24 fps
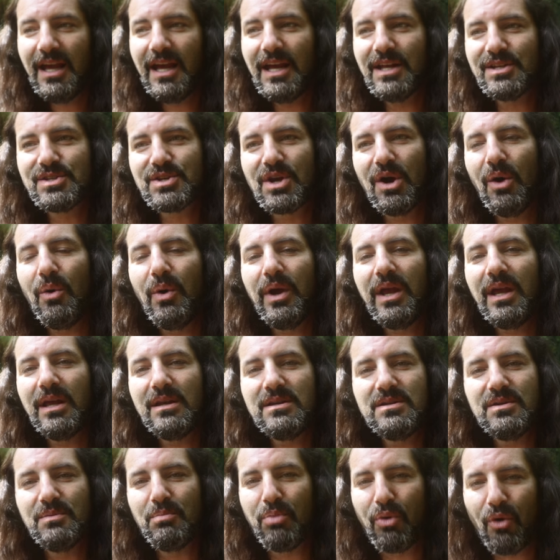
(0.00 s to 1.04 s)
It's going
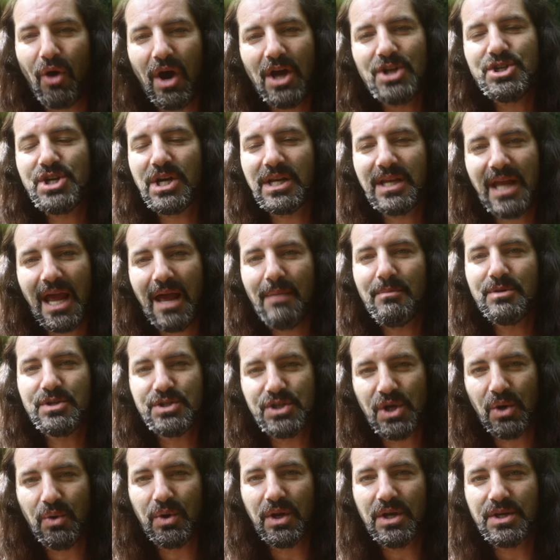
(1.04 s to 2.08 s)
into Project
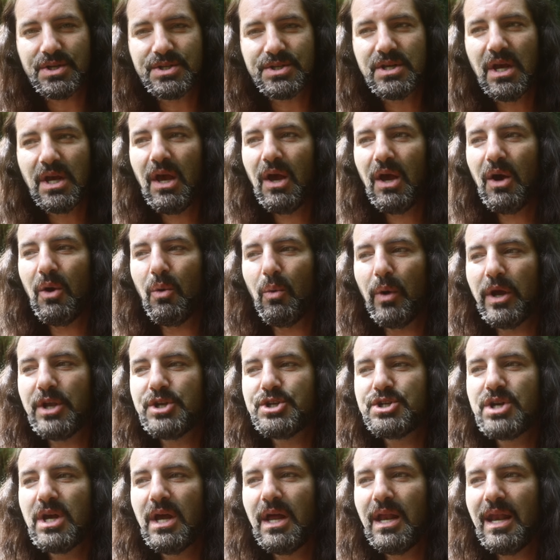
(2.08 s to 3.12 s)
Amazonas,
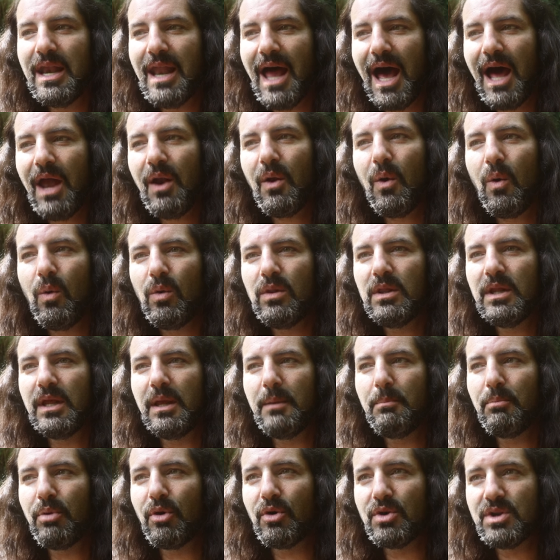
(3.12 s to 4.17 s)
which not only
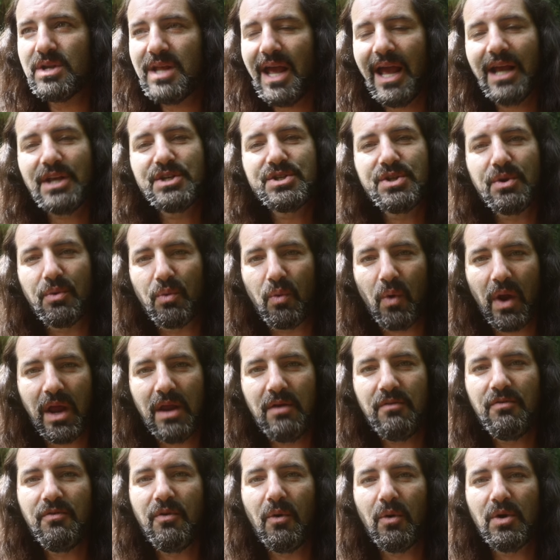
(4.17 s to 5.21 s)
protects the
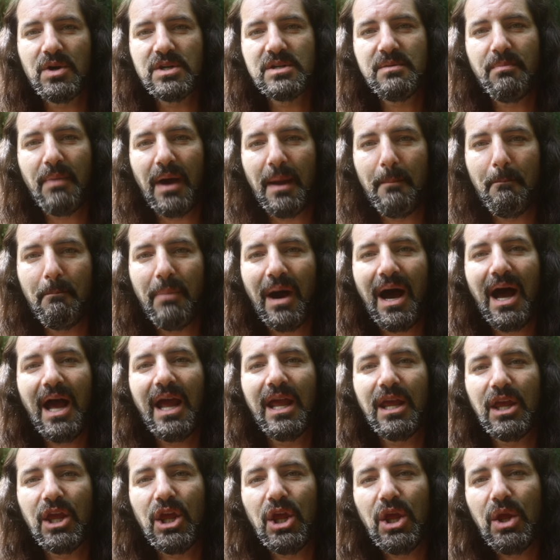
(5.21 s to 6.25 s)
rainforest by
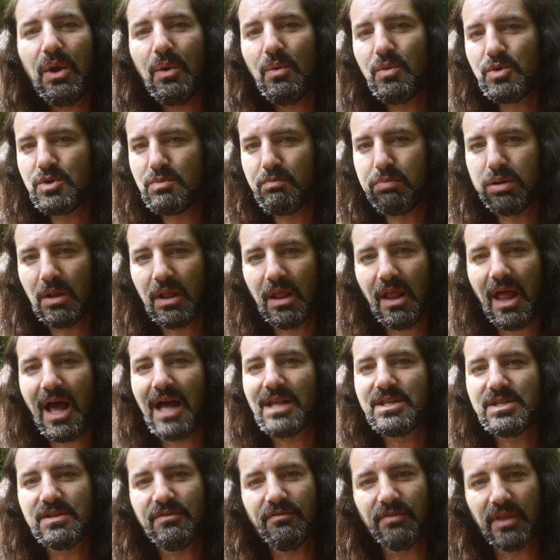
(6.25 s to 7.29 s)
buying huge
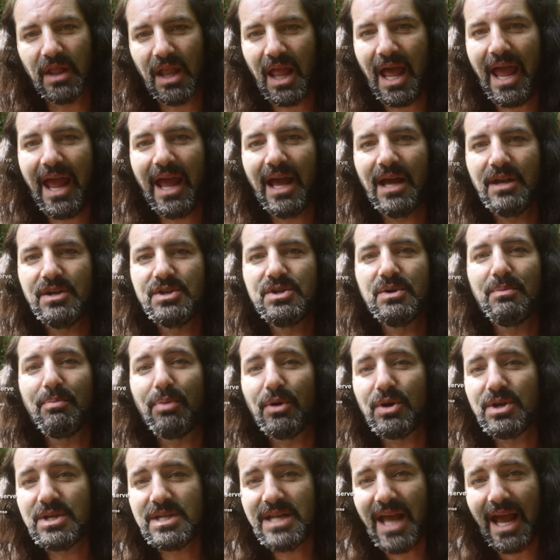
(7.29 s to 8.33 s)
plots of land to
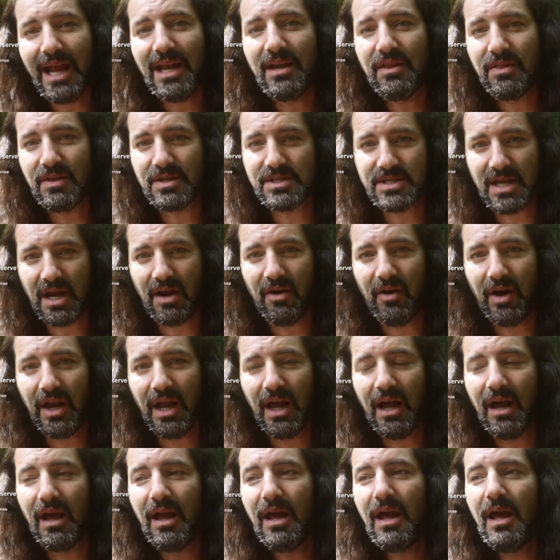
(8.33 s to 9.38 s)
protect this
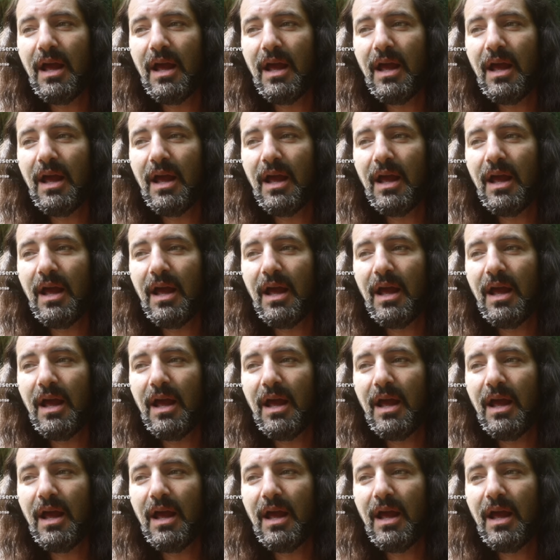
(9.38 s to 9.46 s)
area,